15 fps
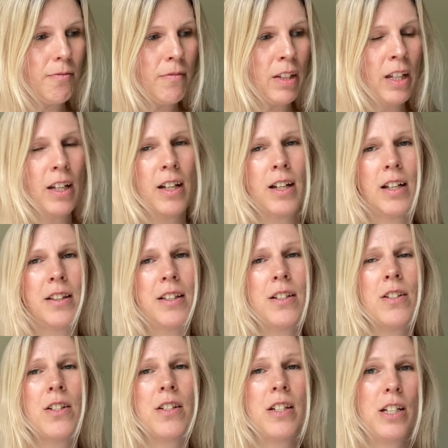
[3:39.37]
This
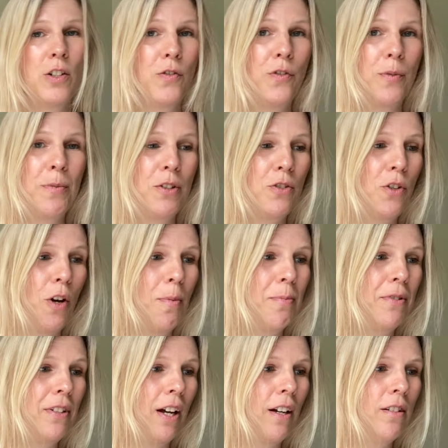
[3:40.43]
is knit from the
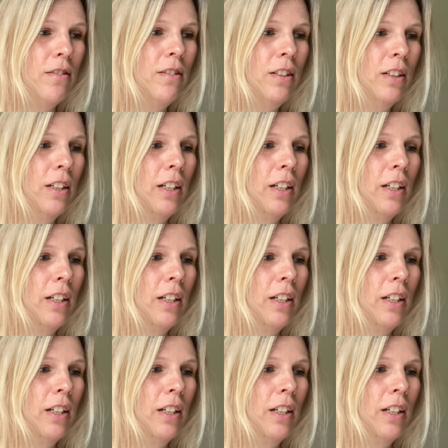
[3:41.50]
top down.